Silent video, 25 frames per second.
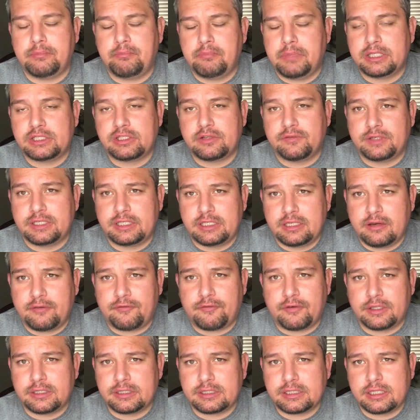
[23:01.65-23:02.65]
eh, much of a
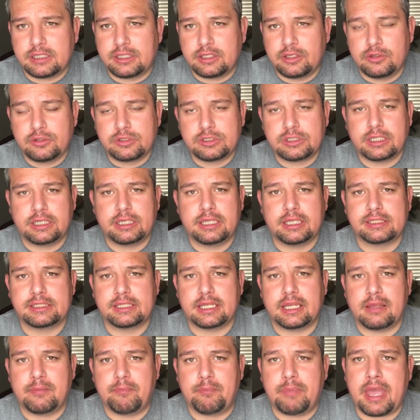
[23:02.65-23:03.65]
difference. It usually
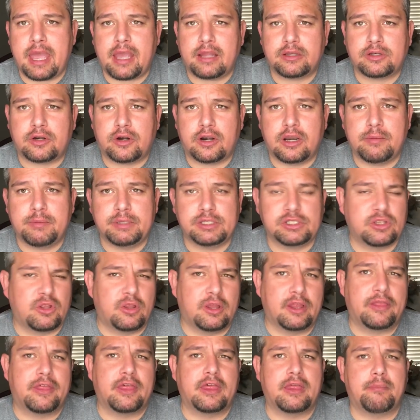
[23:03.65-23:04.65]
doesn't impact our image. The
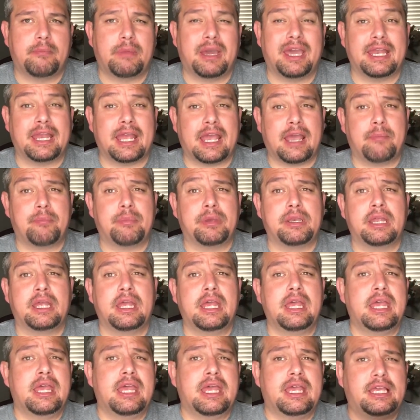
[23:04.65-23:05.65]
only thing that might happen
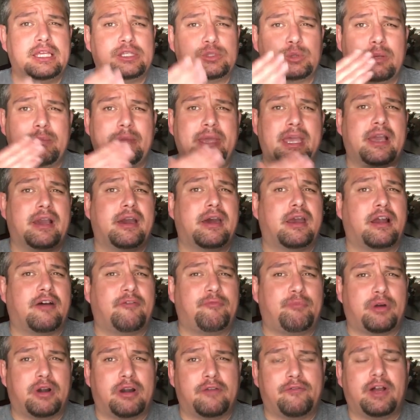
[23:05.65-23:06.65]
is we may cut
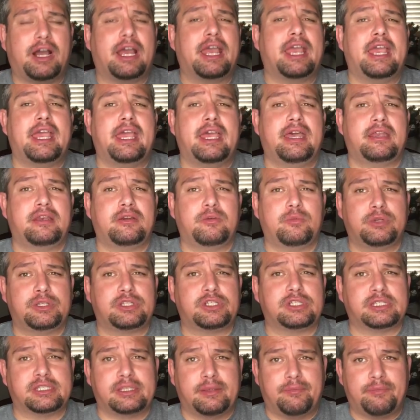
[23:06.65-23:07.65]
off part of a hand,
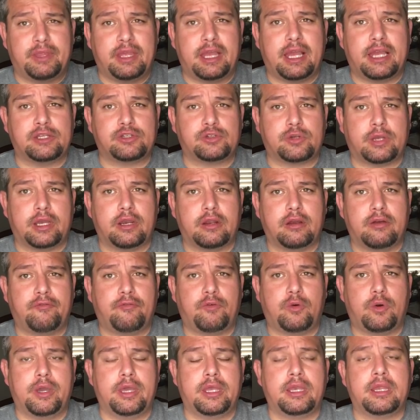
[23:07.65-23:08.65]
which is something I try to
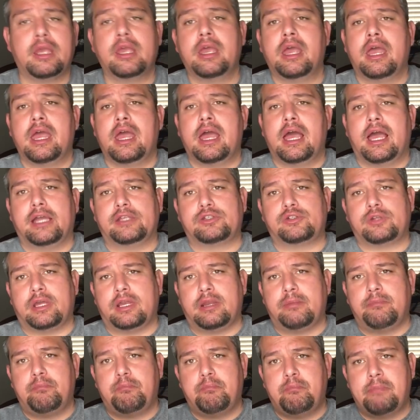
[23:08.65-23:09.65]
avoid I try
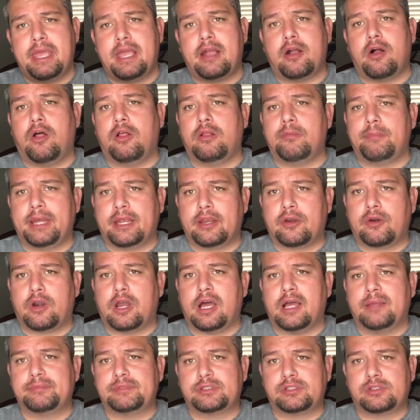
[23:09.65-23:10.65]
to make all my
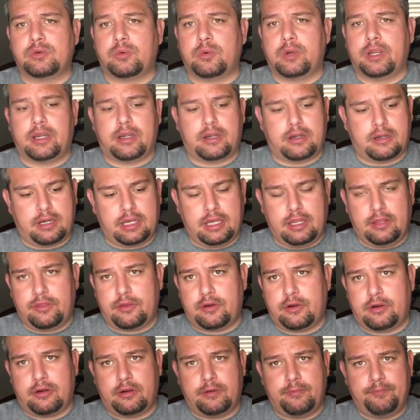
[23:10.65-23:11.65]
crops to where
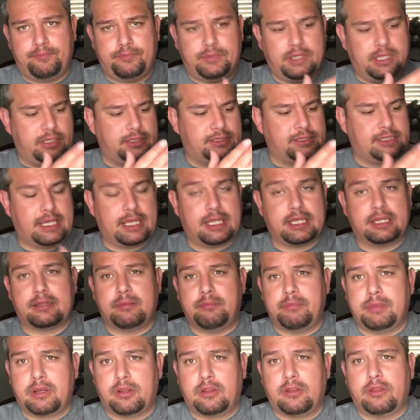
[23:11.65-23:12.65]
either it's like at
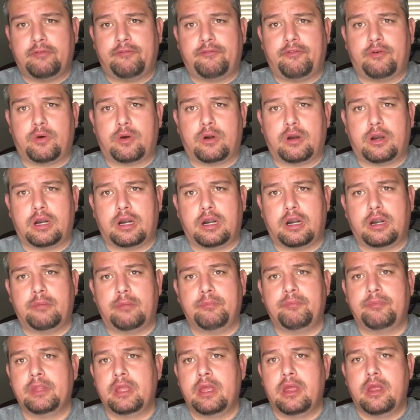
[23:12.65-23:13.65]
the middle of the
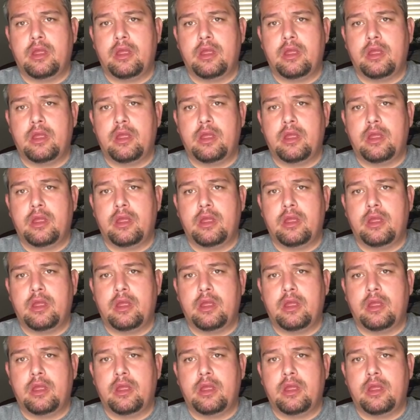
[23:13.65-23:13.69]
forearm